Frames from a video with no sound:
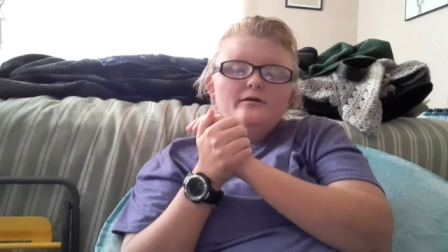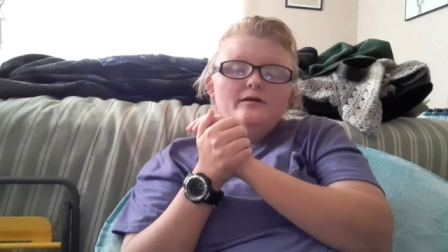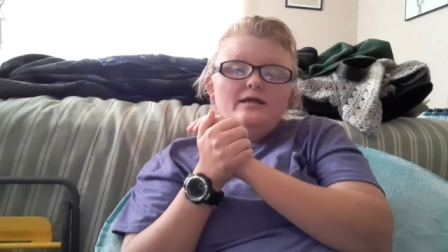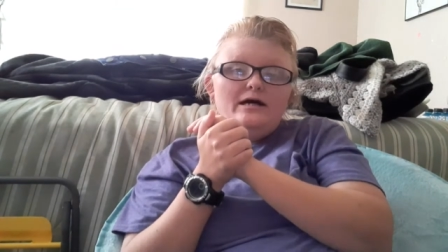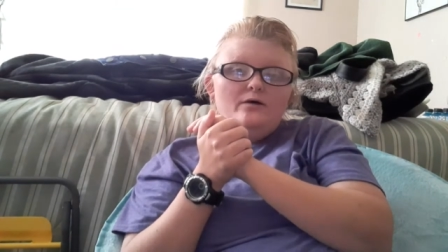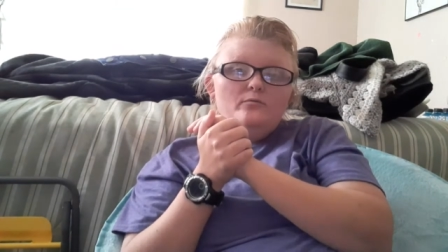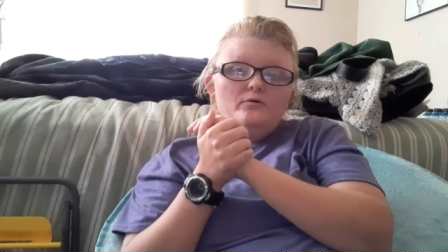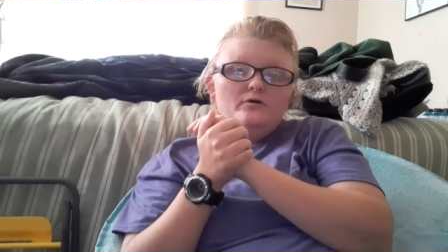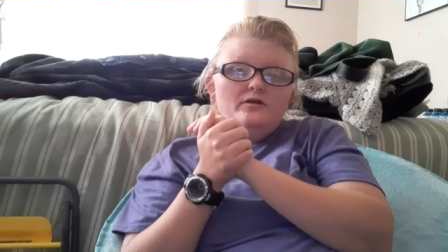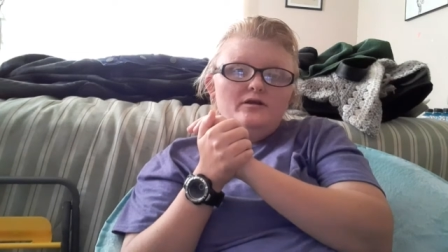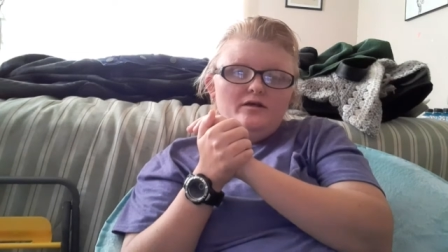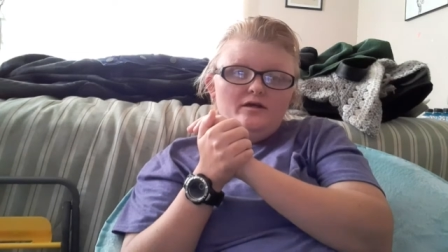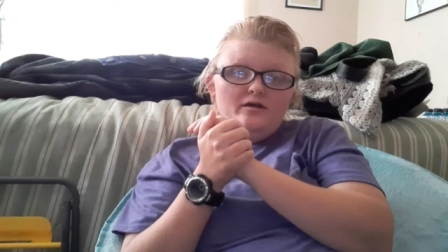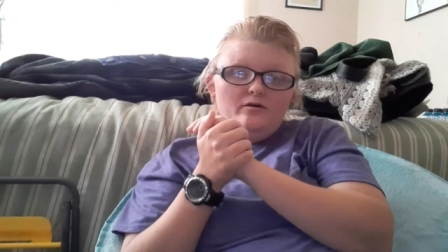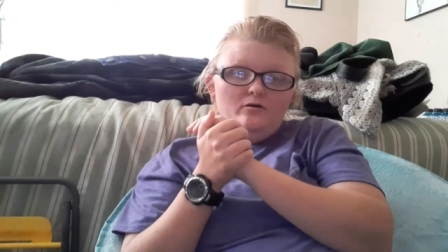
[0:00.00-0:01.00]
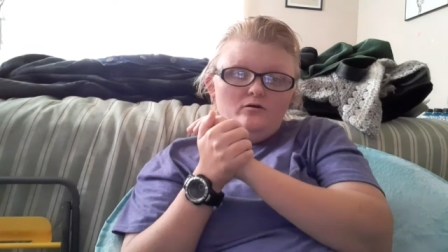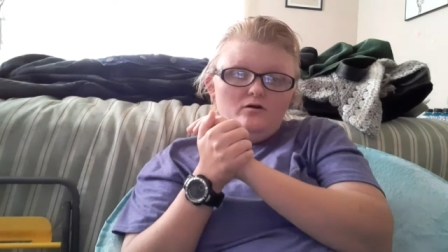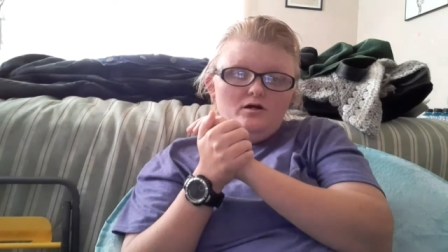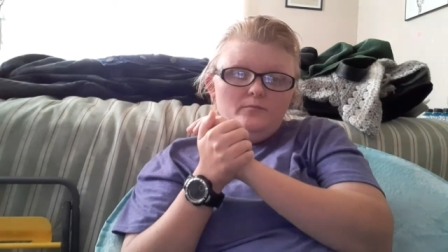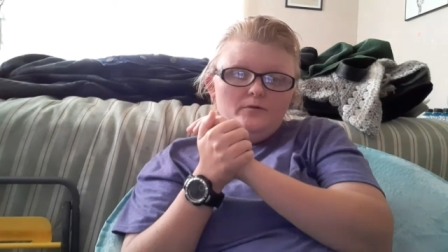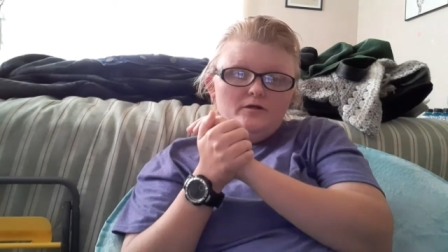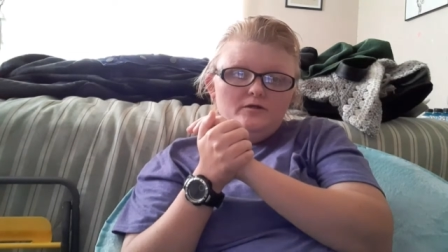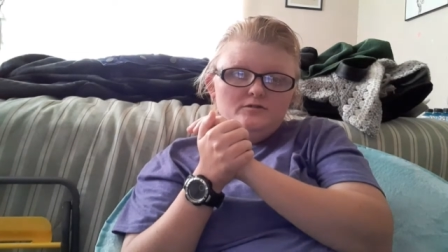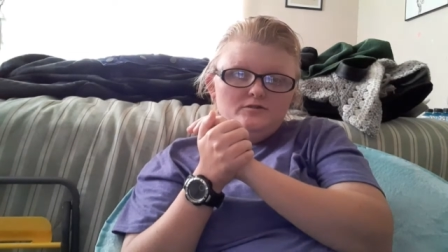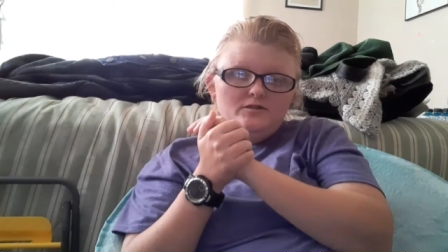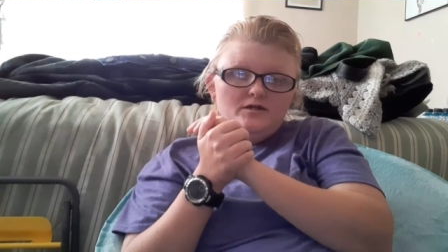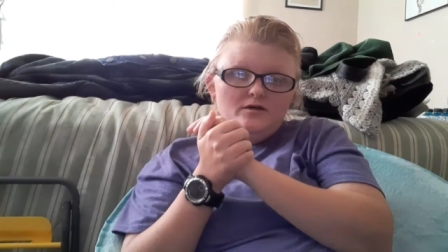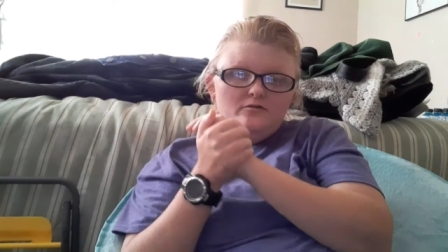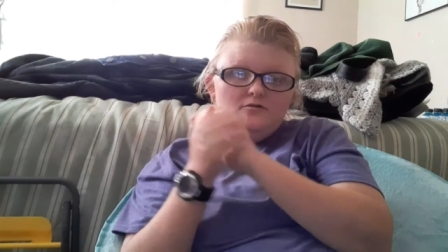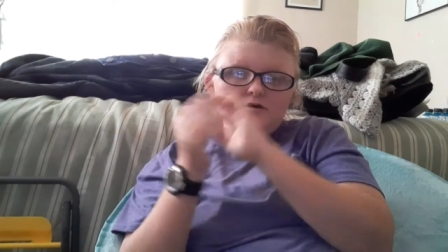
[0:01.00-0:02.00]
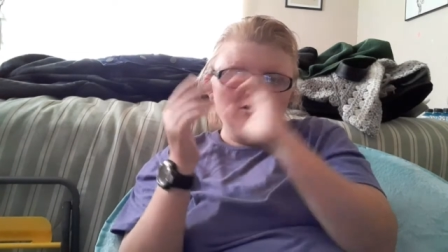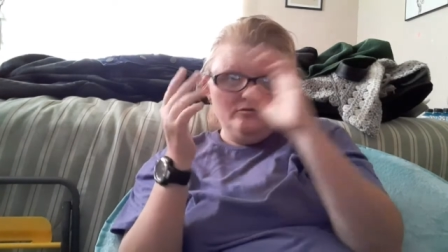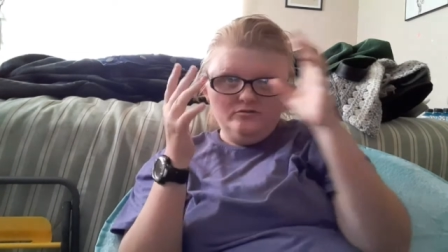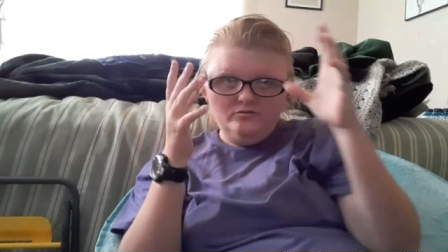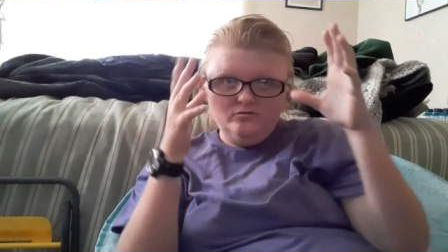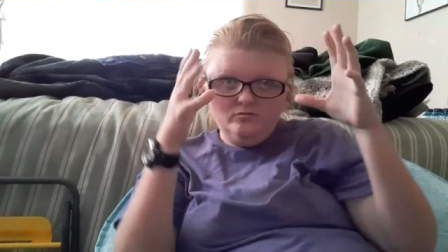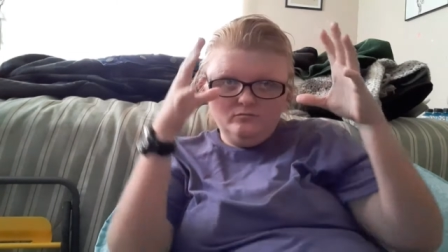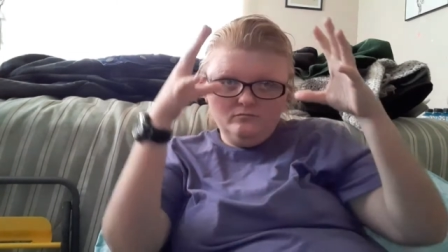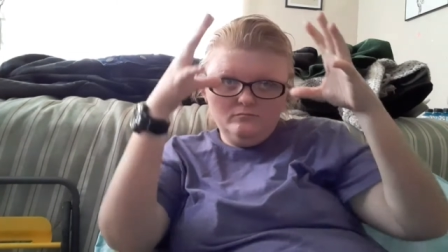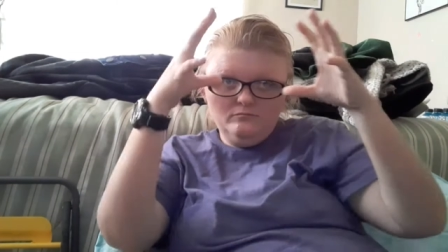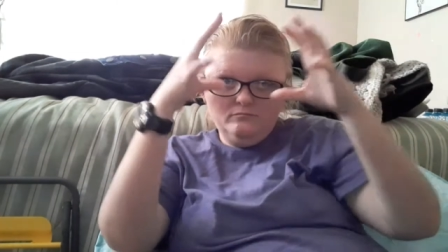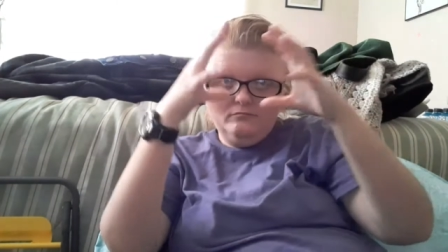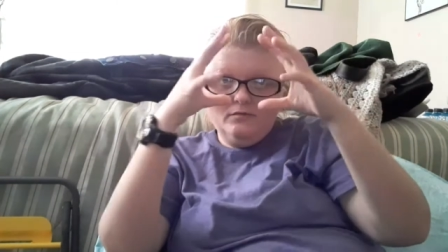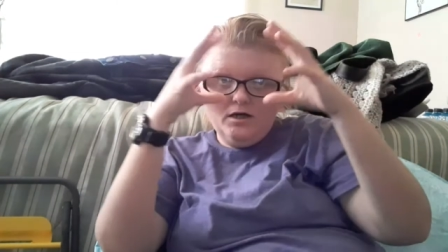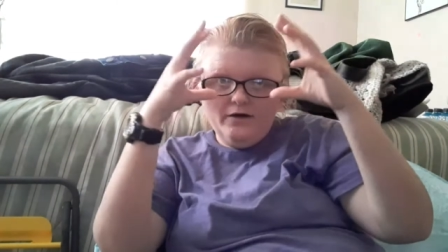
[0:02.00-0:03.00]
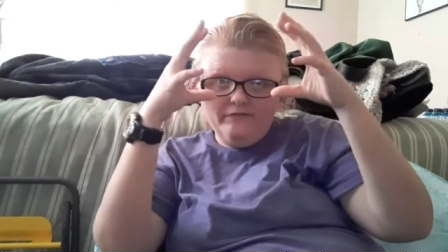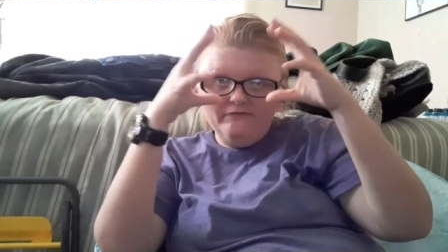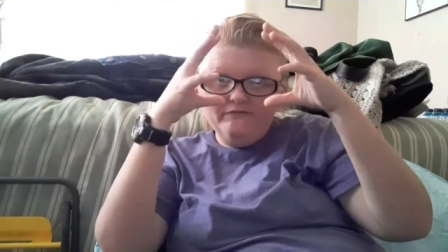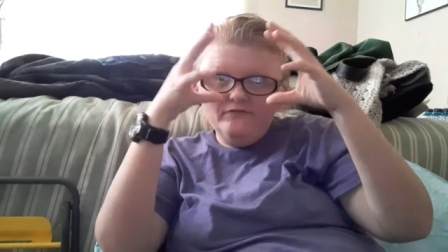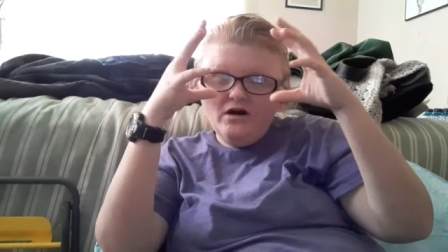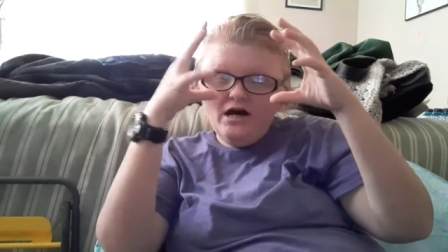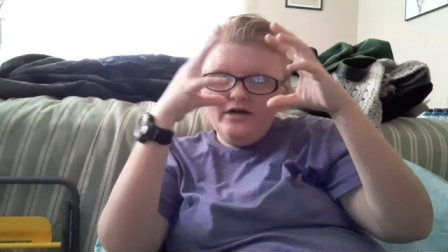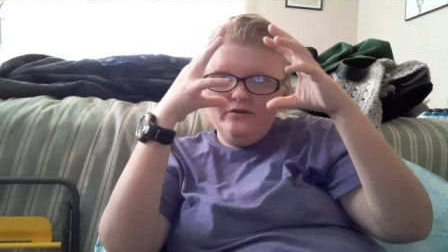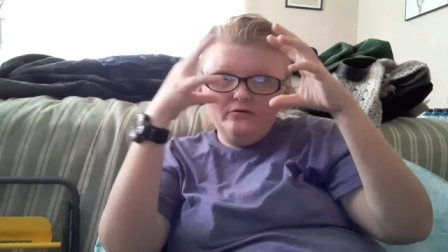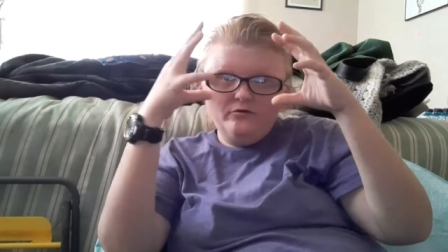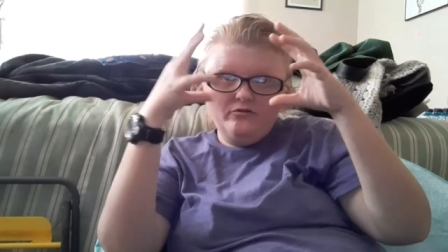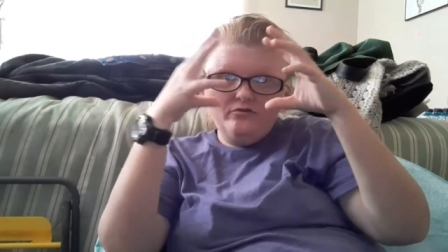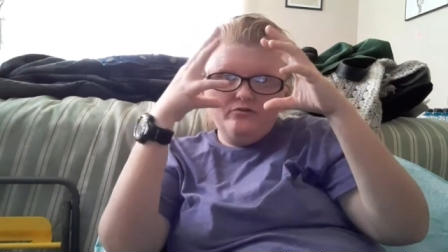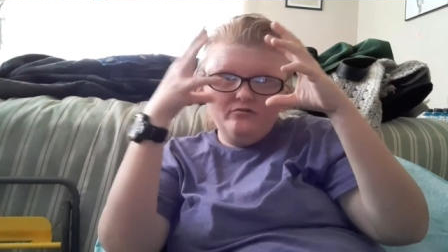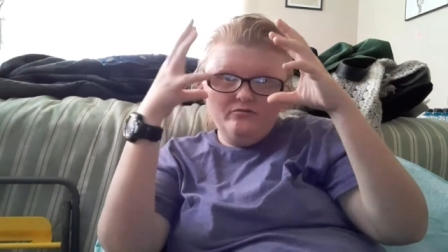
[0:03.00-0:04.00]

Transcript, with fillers: now we're going to get it all coming together as a final